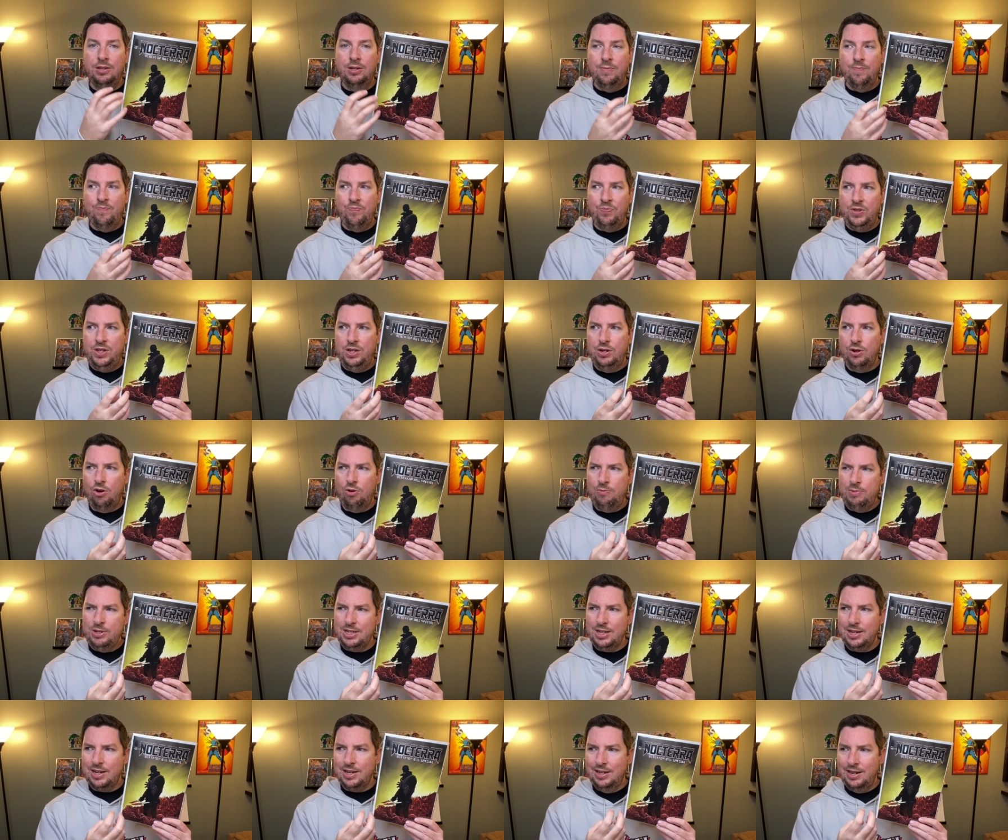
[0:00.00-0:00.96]
you know,
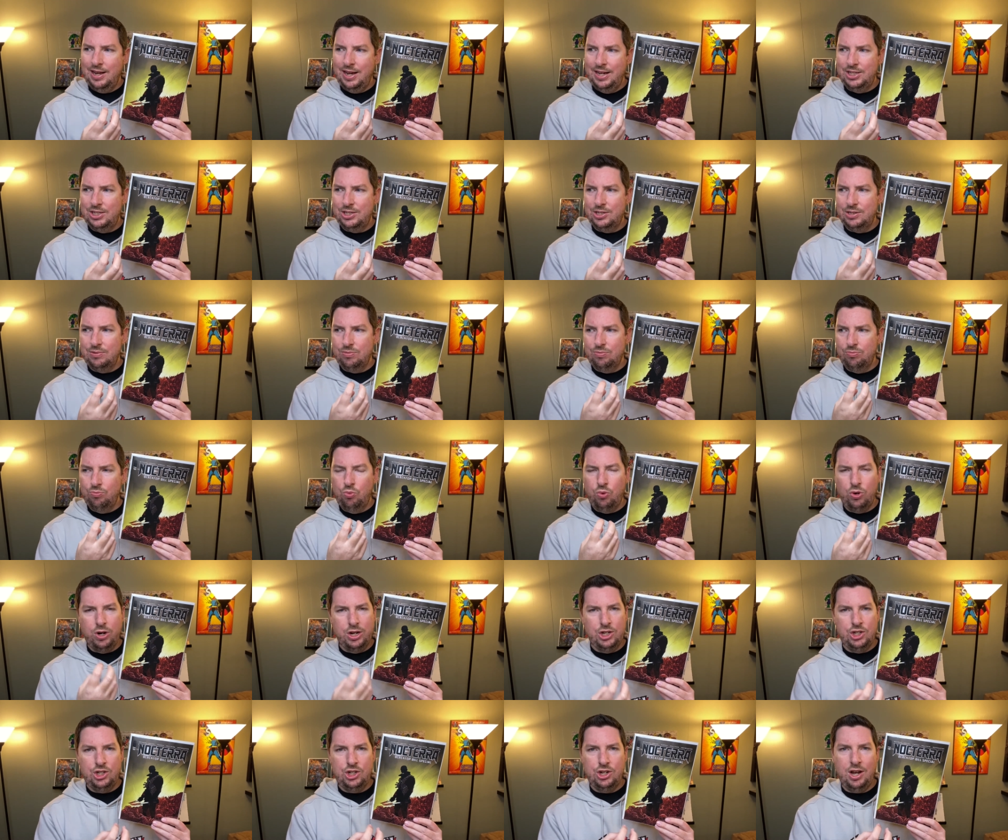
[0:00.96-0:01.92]
almost like a nice
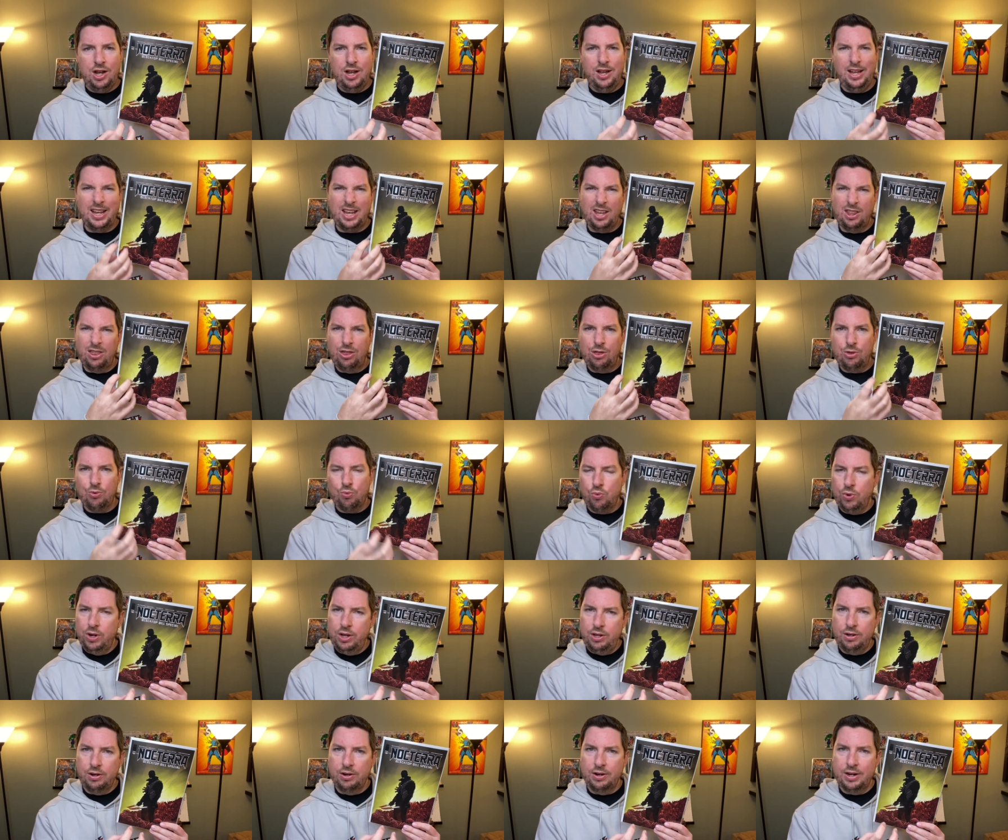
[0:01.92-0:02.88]
one-shot, like a
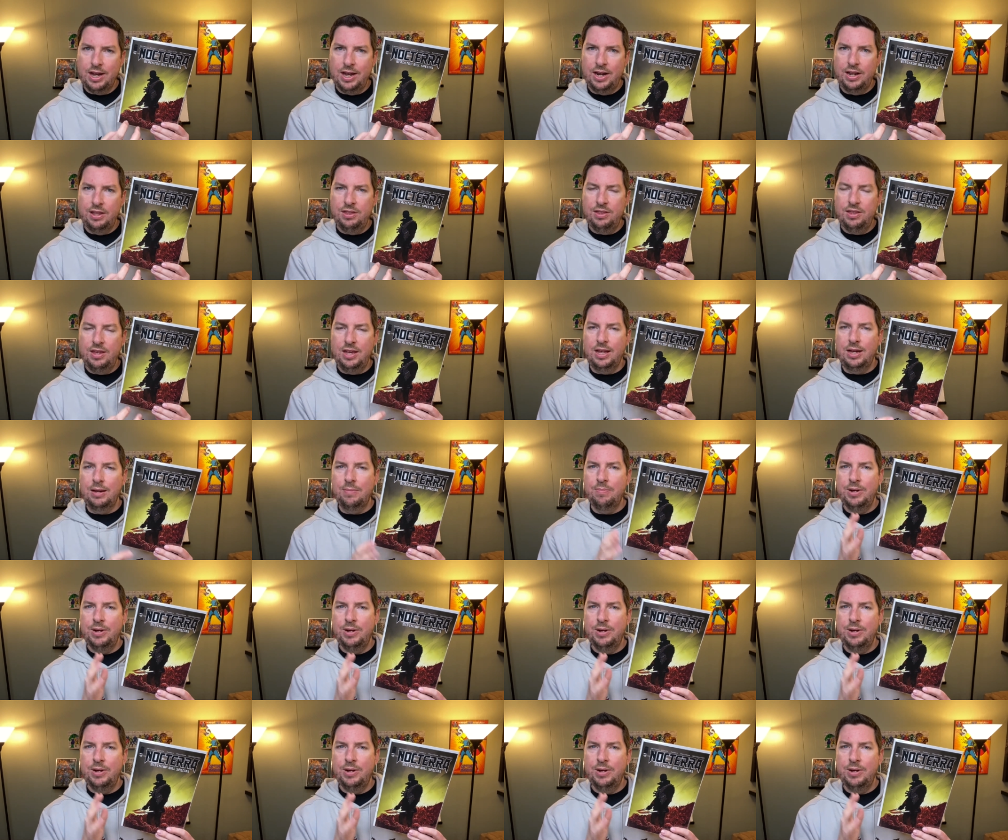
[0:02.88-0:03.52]
thriller kind of thing.